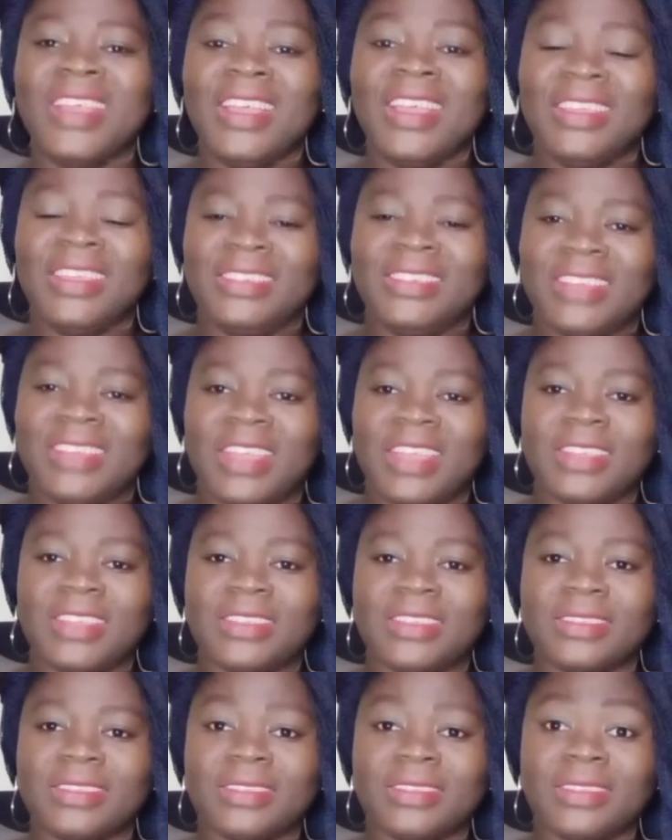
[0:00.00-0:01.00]

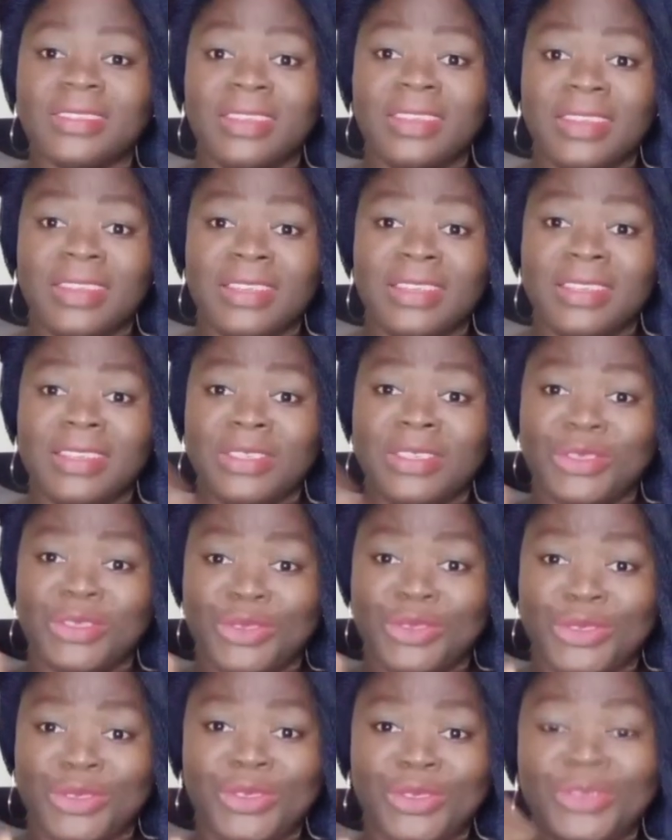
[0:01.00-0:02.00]
Yes,
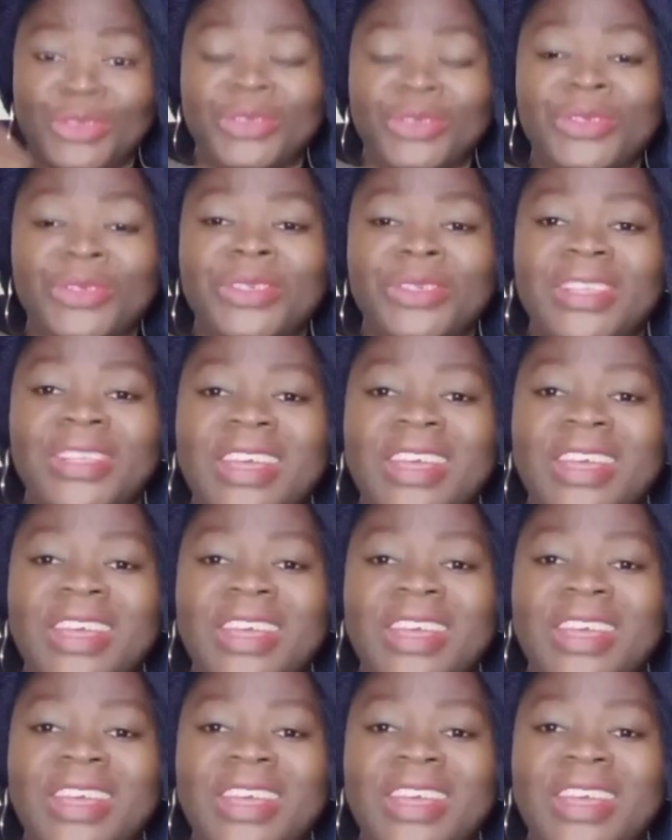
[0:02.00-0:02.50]
do you know